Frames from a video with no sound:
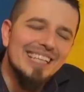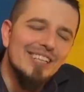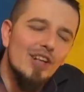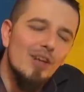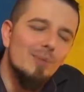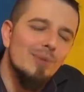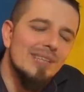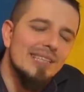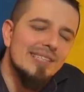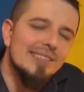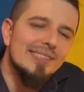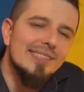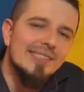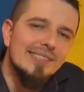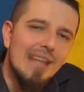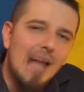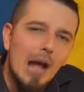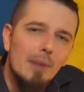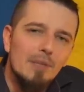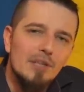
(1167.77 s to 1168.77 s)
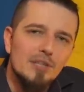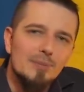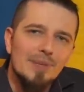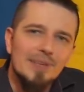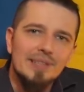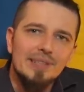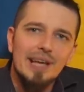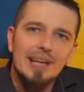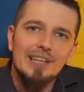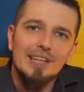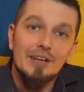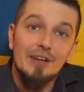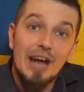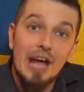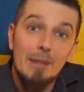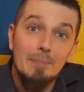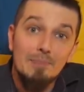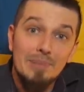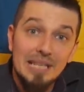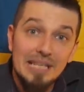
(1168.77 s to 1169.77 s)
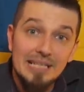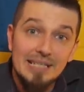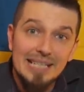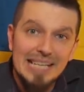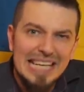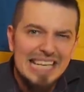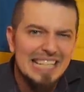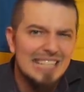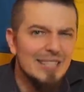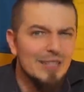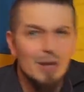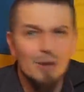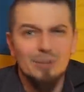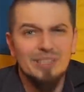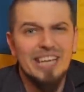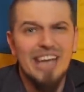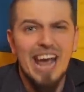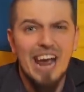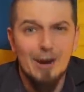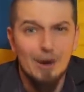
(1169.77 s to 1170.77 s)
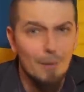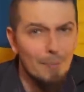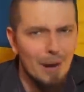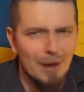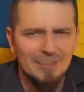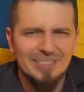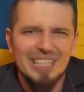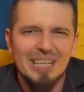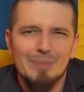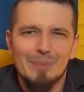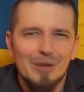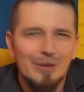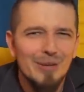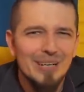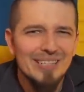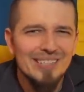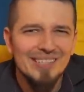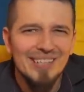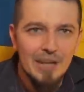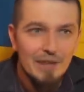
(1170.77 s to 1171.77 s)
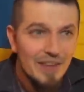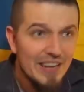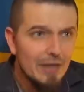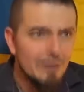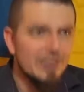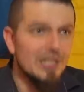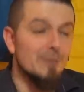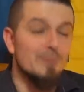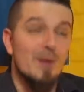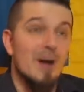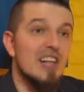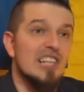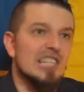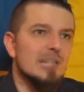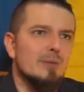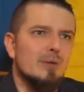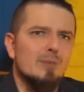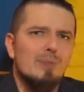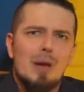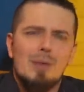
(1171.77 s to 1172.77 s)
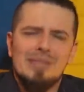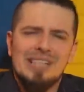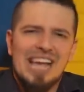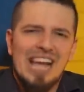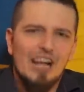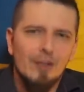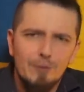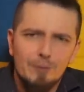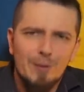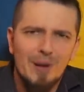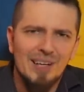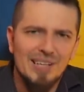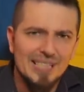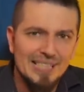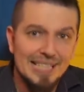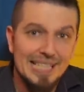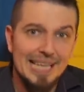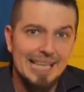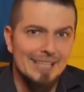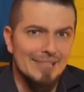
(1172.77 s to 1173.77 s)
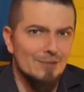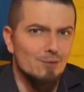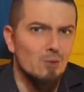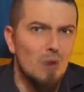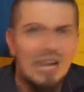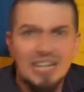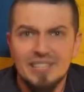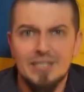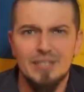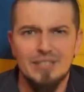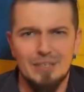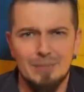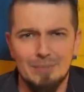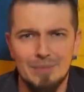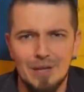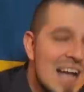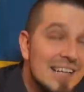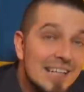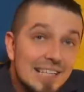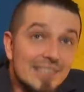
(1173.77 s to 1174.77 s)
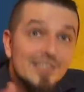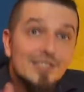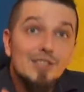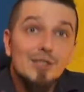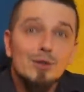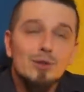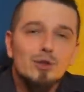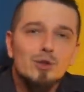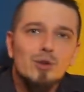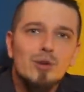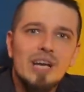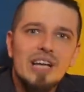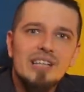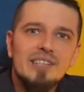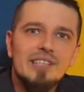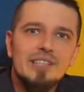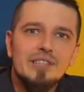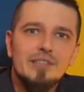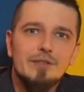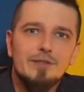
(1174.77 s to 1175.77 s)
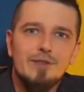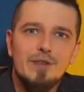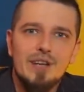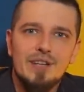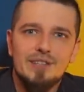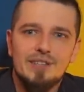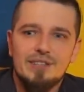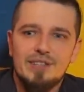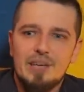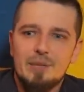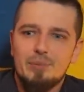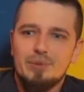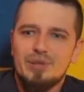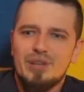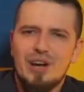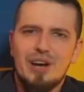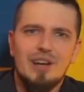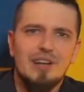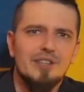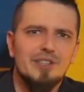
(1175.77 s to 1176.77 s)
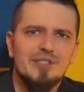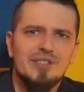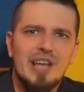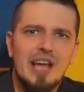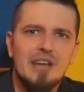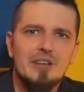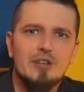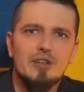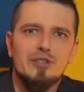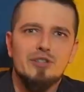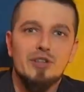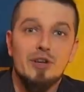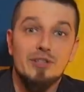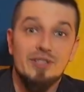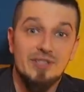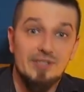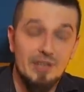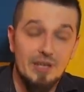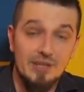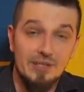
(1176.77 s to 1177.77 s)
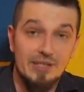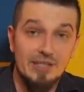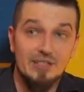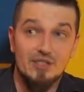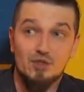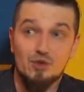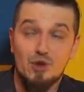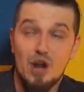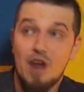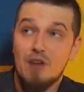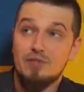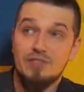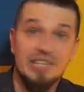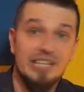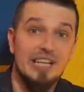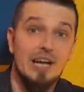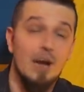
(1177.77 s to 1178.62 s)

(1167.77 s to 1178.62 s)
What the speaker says: globalist establishment and their NPCs don't care about immigrants. They think a responsible public health policy is racism. And it's so crazy to think that they put higher standards on citizens traveling